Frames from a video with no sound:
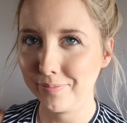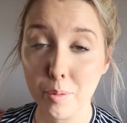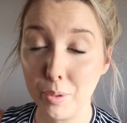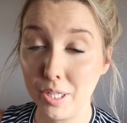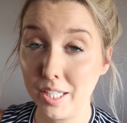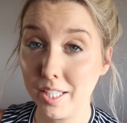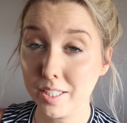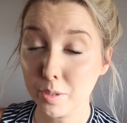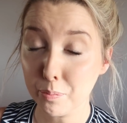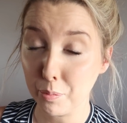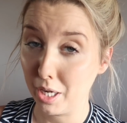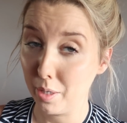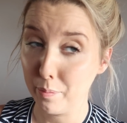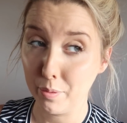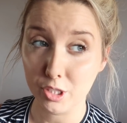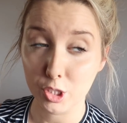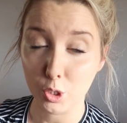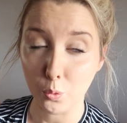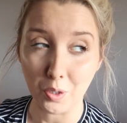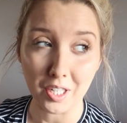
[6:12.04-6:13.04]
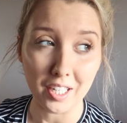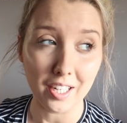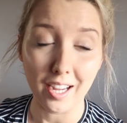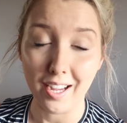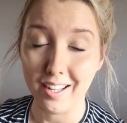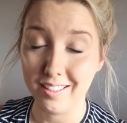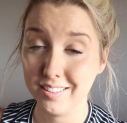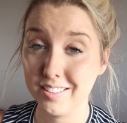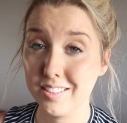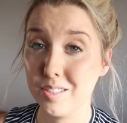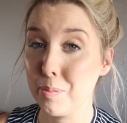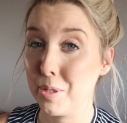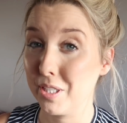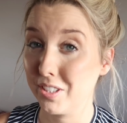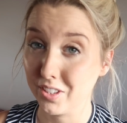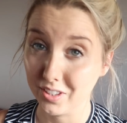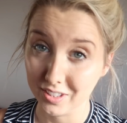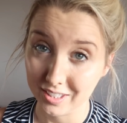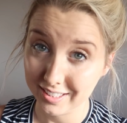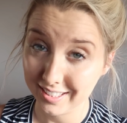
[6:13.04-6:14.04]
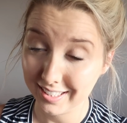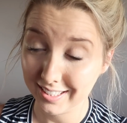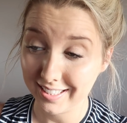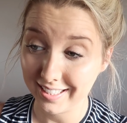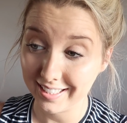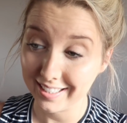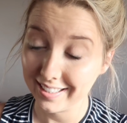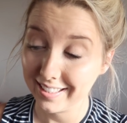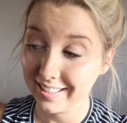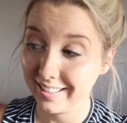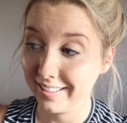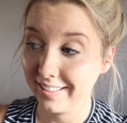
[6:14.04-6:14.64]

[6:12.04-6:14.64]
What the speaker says: Period's pretty much away and it's to be sunny today.